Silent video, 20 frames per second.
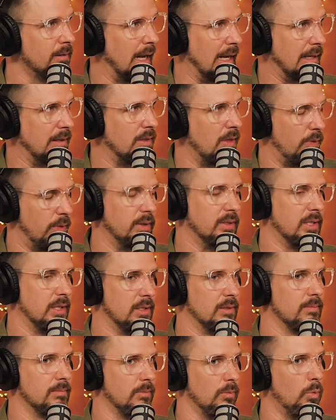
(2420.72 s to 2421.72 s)
That this
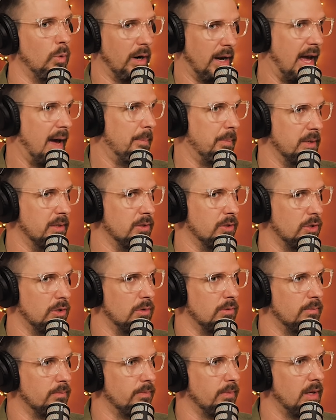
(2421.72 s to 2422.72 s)
is what happened
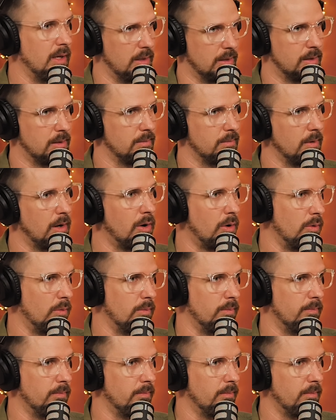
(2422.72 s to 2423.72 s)
to his
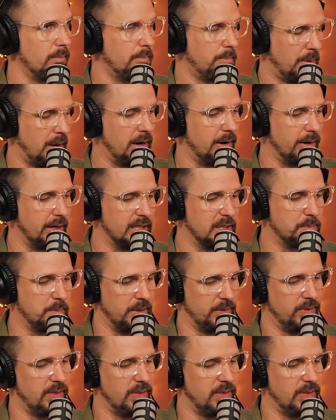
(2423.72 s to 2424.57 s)
own parents. But